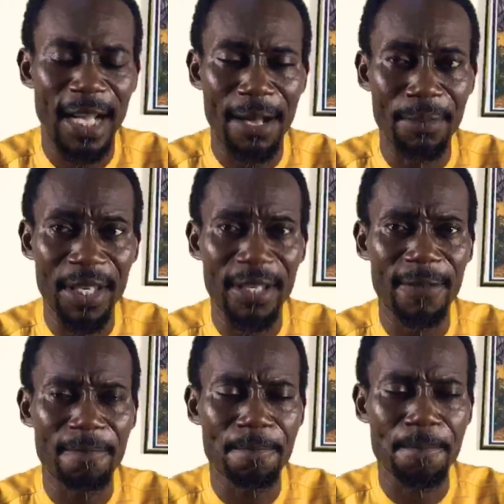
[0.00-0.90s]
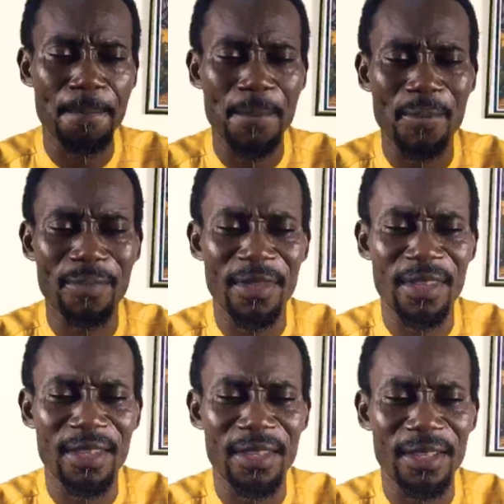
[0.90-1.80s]
I mean,
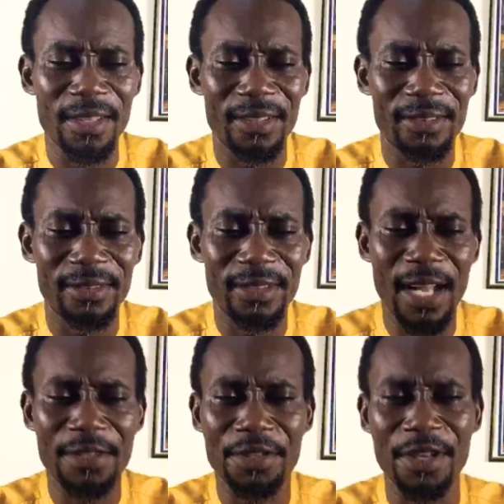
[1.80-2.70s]
not